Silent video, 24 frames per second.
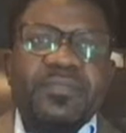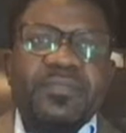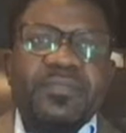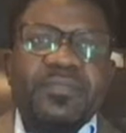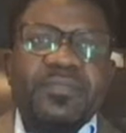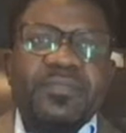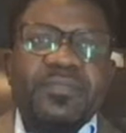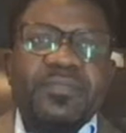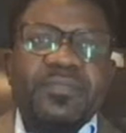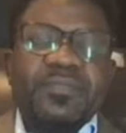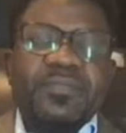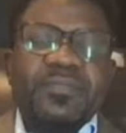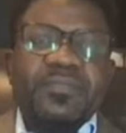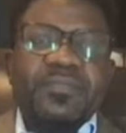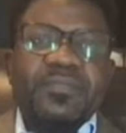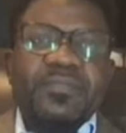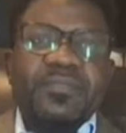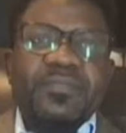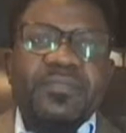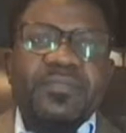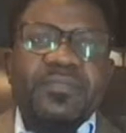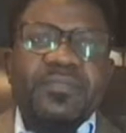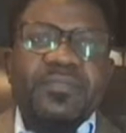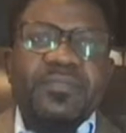
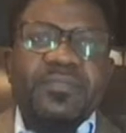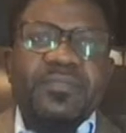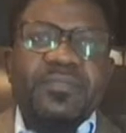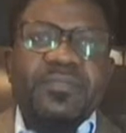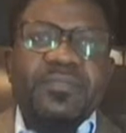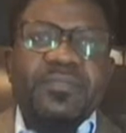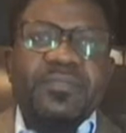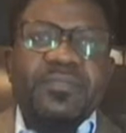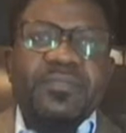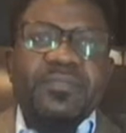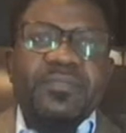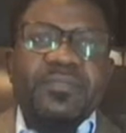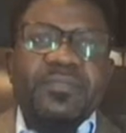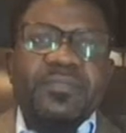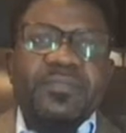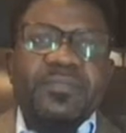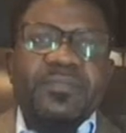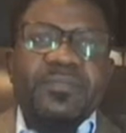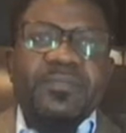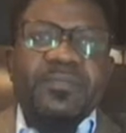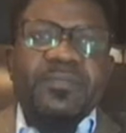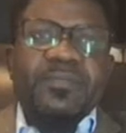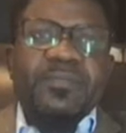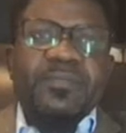
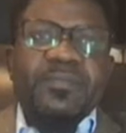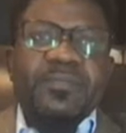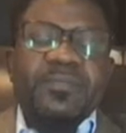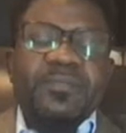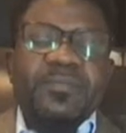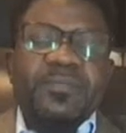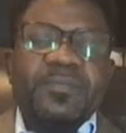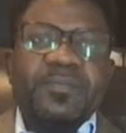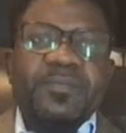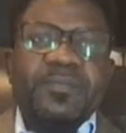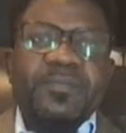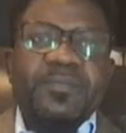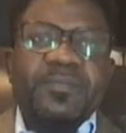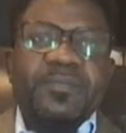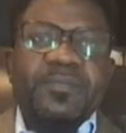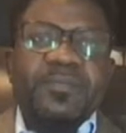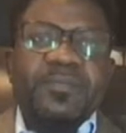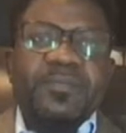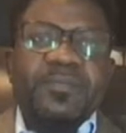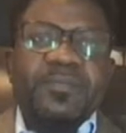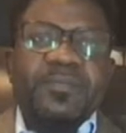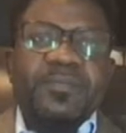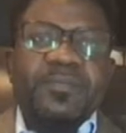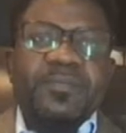
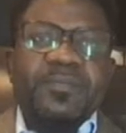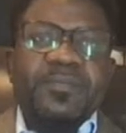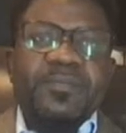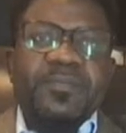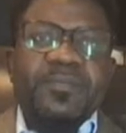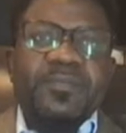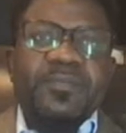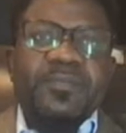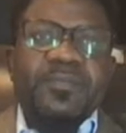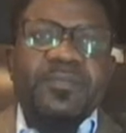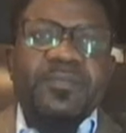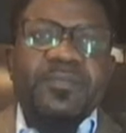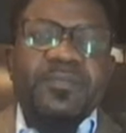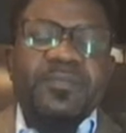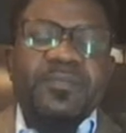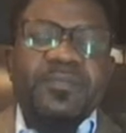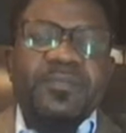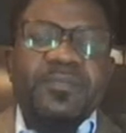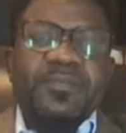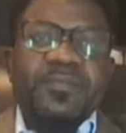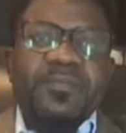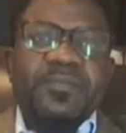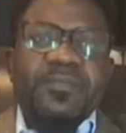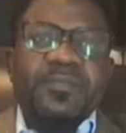
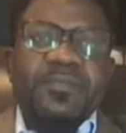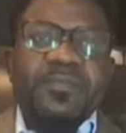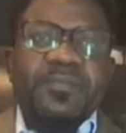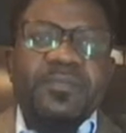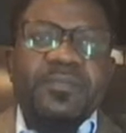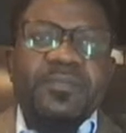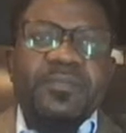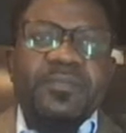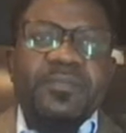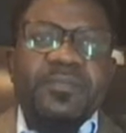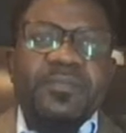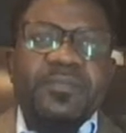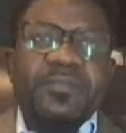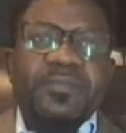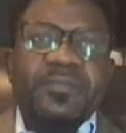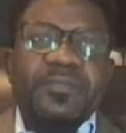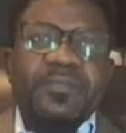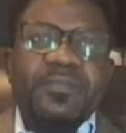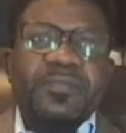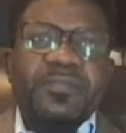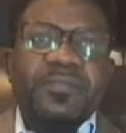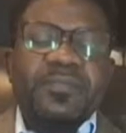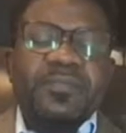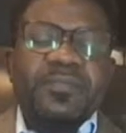
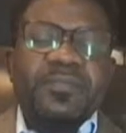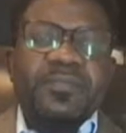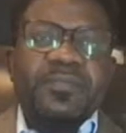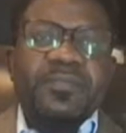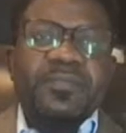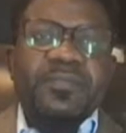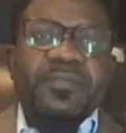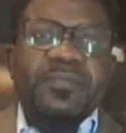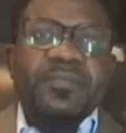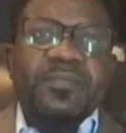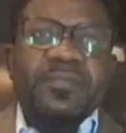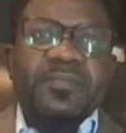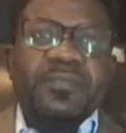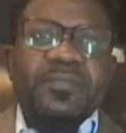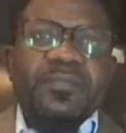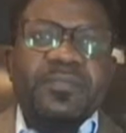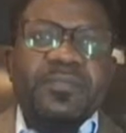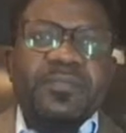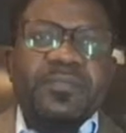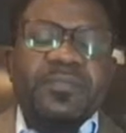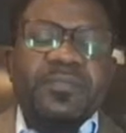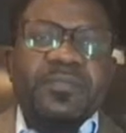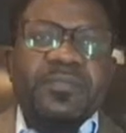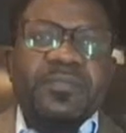
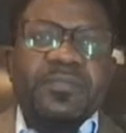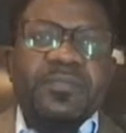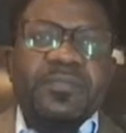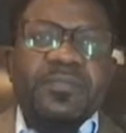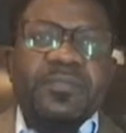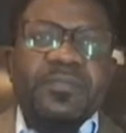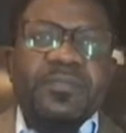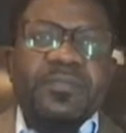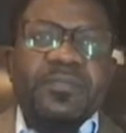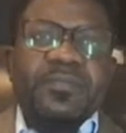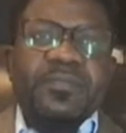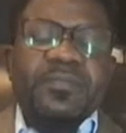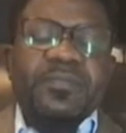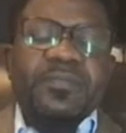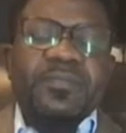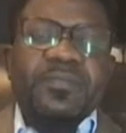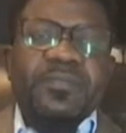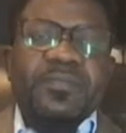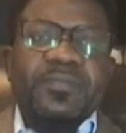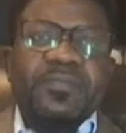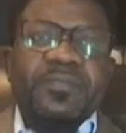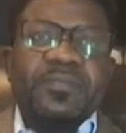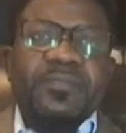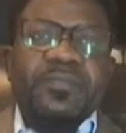
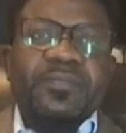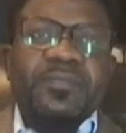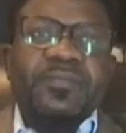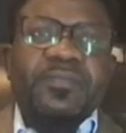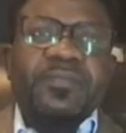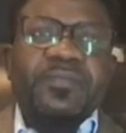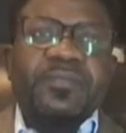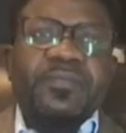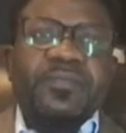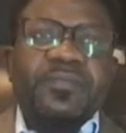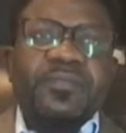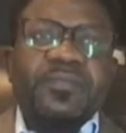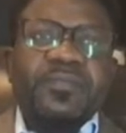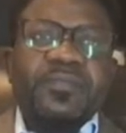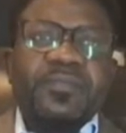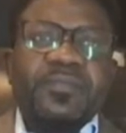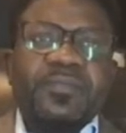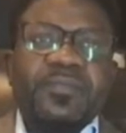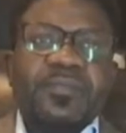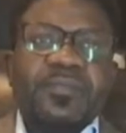(silent)